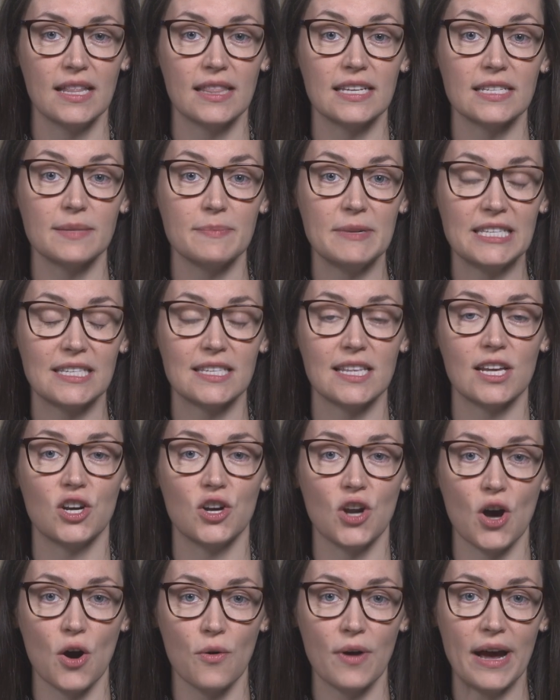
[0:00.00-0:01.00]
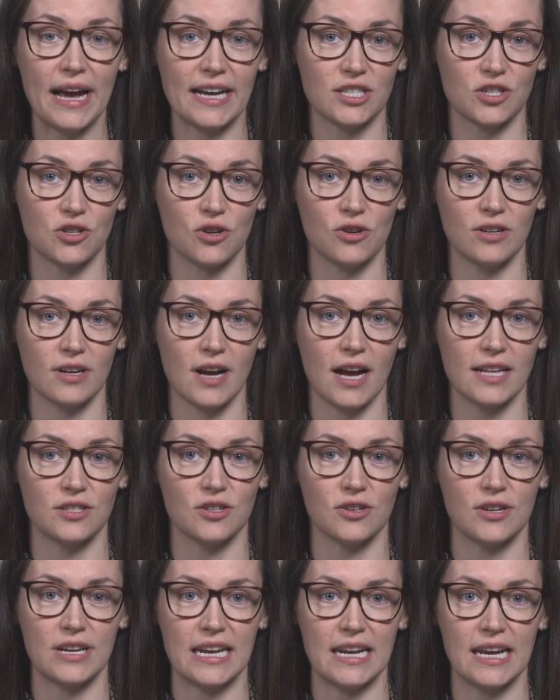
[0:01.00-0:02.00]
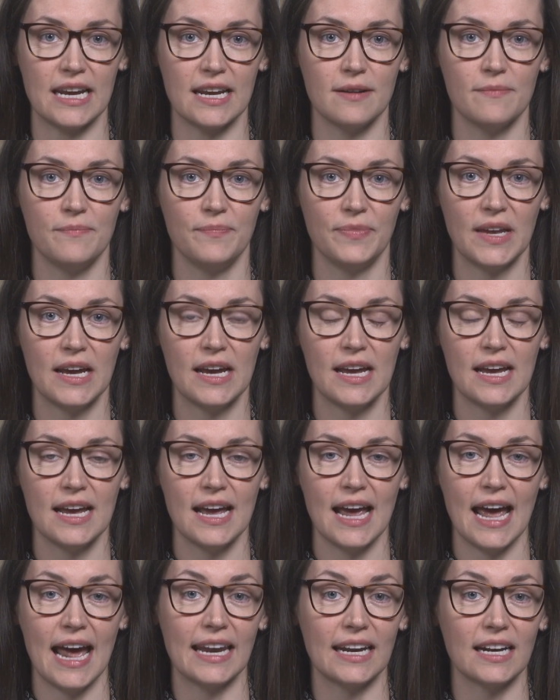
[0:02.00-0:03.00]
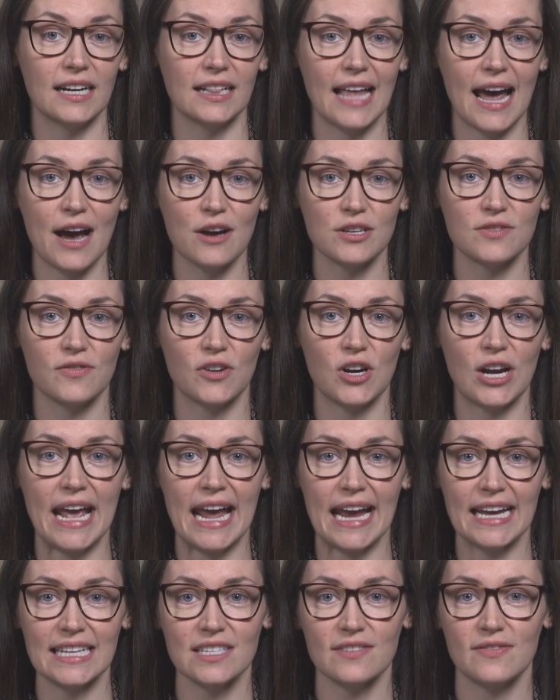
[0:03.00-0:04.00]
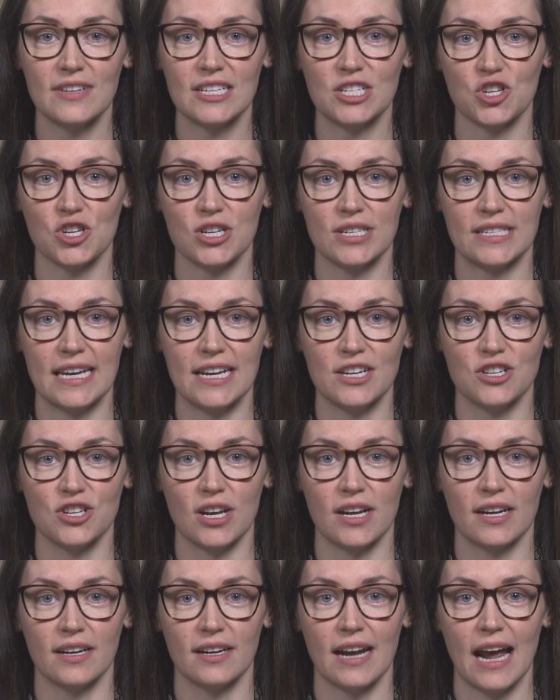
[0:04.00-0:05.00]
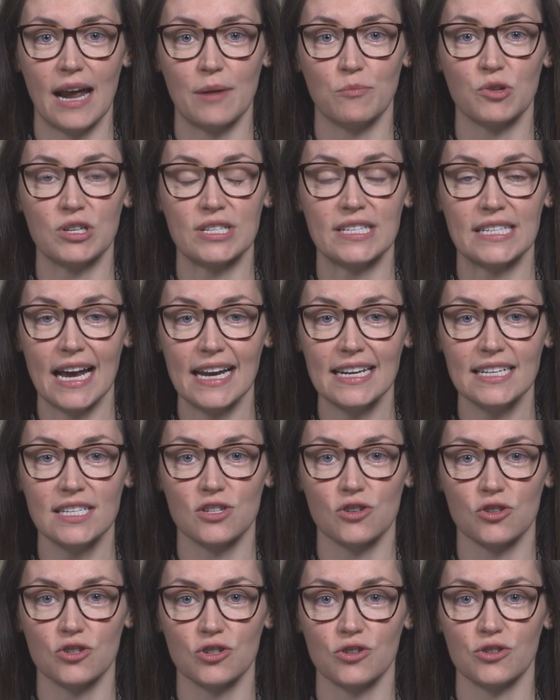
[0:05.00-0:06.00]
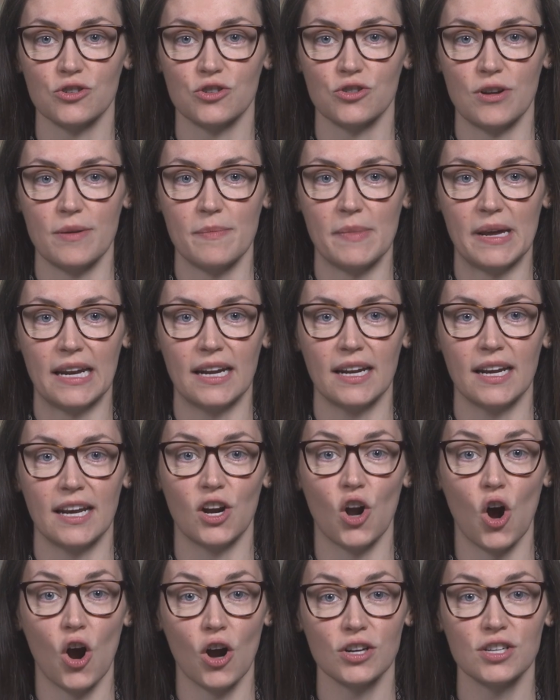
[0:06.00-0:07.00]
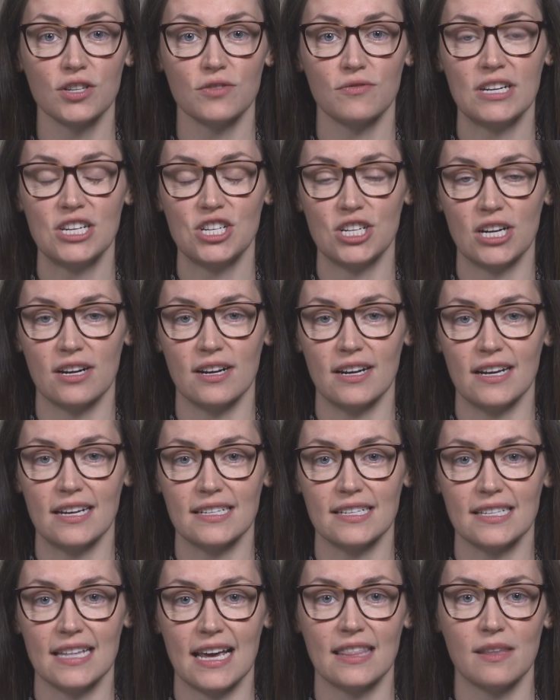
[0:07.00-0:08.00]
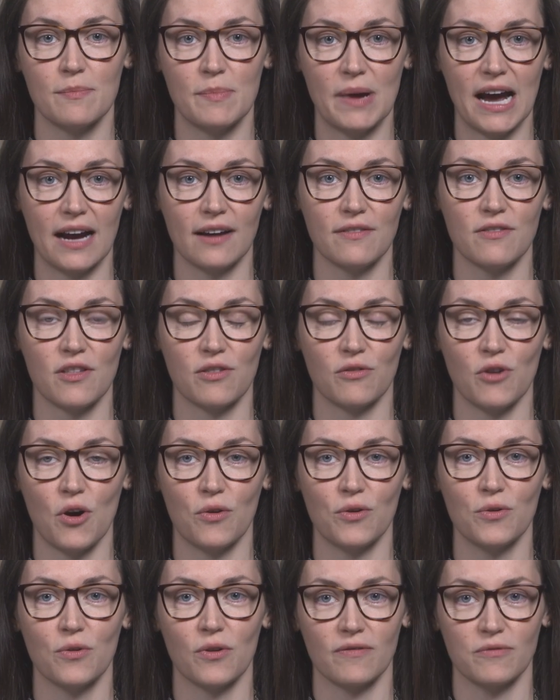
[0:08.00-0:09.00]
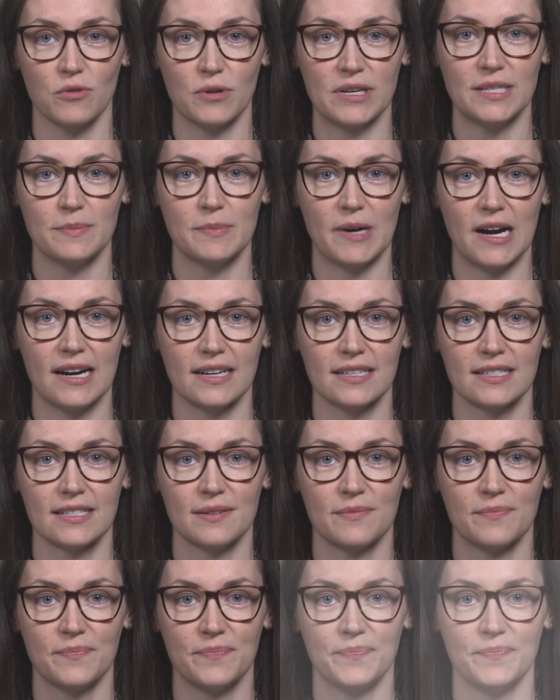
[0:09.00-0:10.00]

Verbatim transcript: This means that no external cuts are needed, and it allows for enhanced visualization and precise surgical treatment in hard-to-reach areas like the back of the throat or voice box.